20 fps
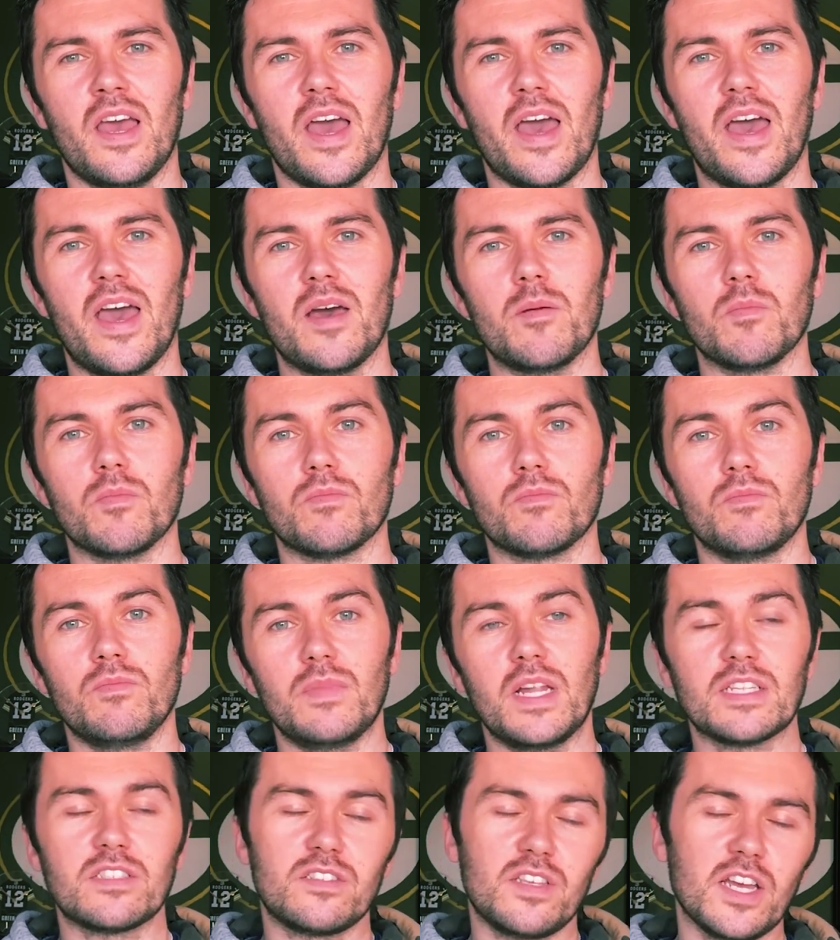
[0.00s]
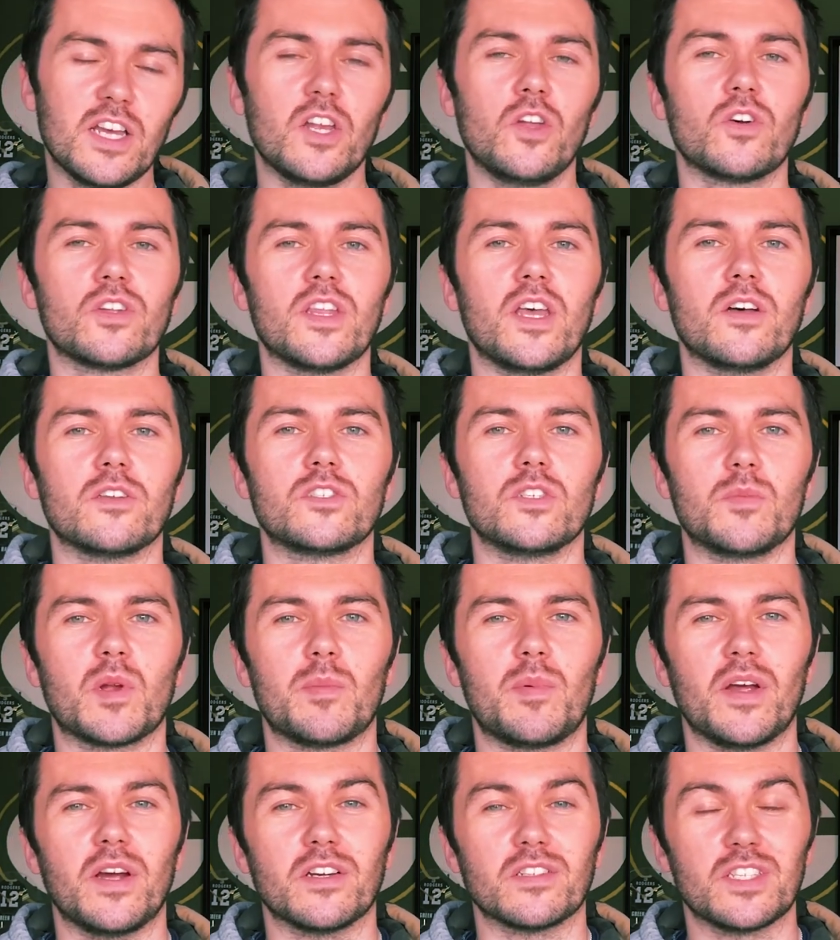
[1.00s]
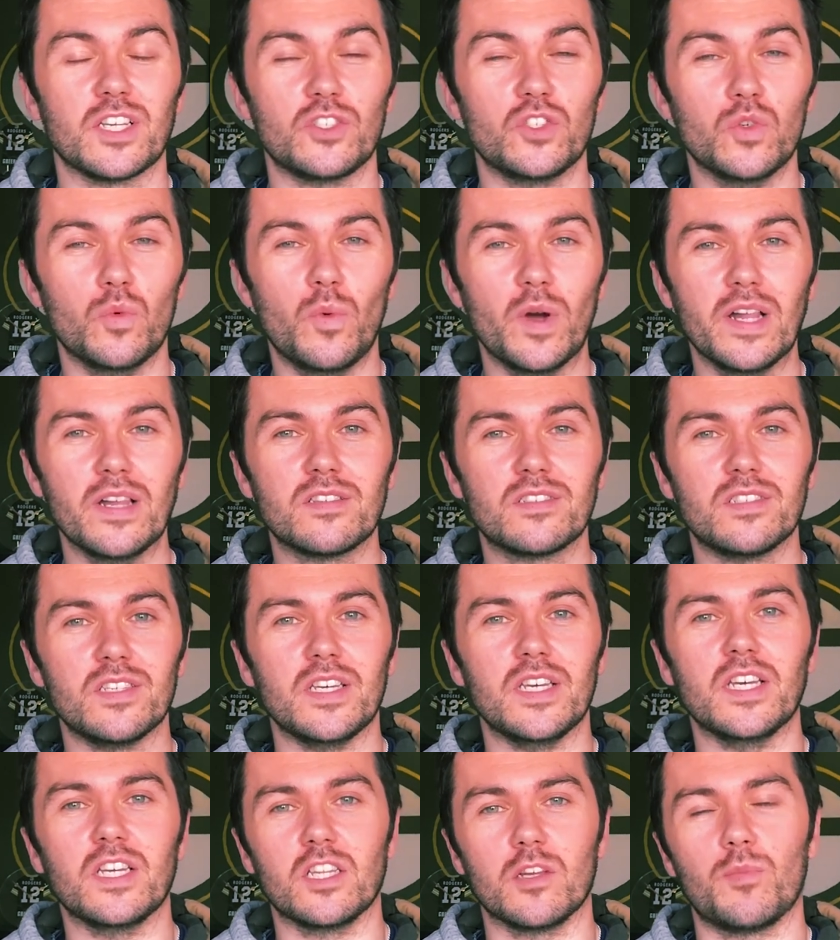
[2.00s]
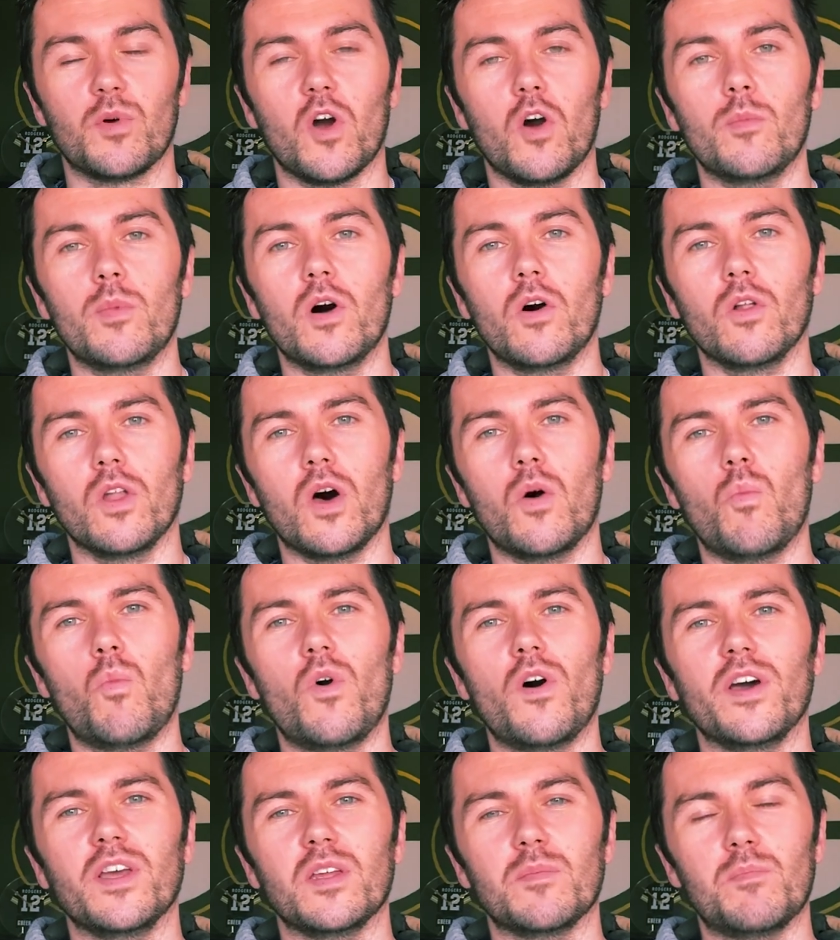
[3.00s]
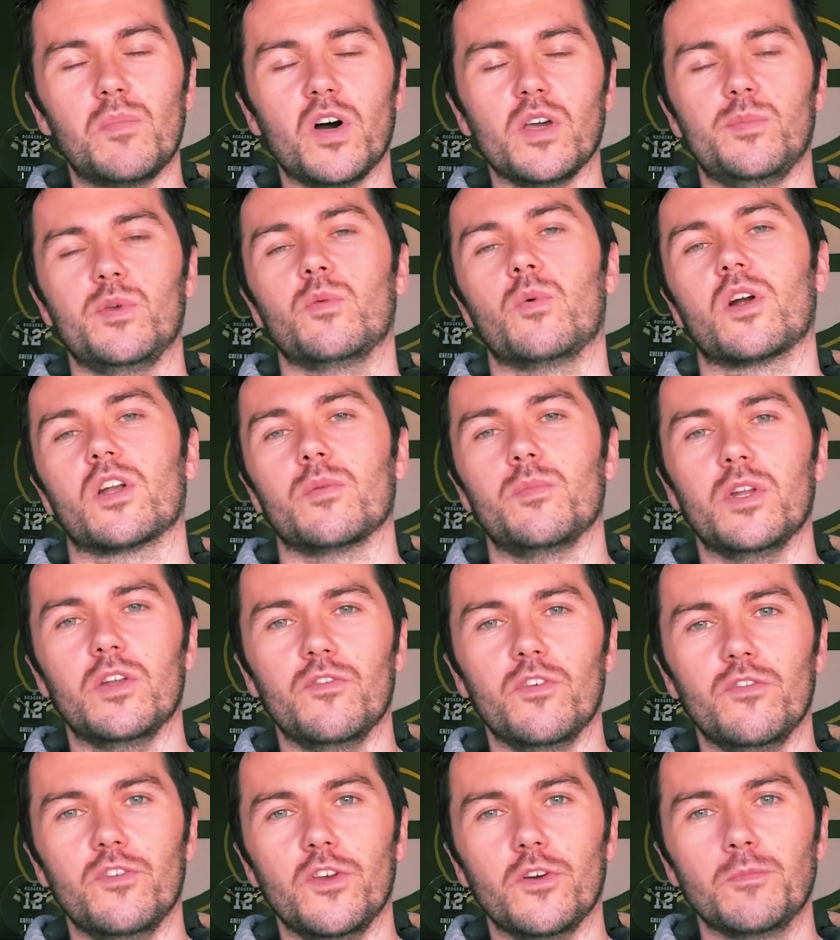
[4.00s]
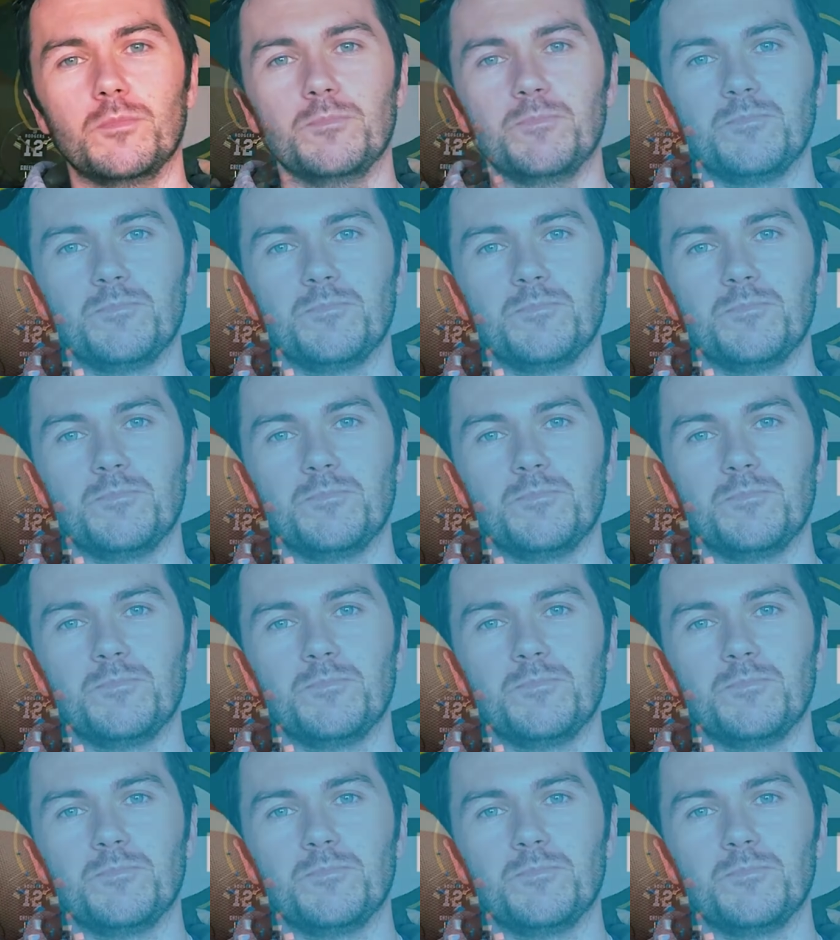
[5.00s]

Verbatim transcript: Um, let's take a look now at some of the players that you will see in the Pro Bowl and why it might be worth a bit of a view.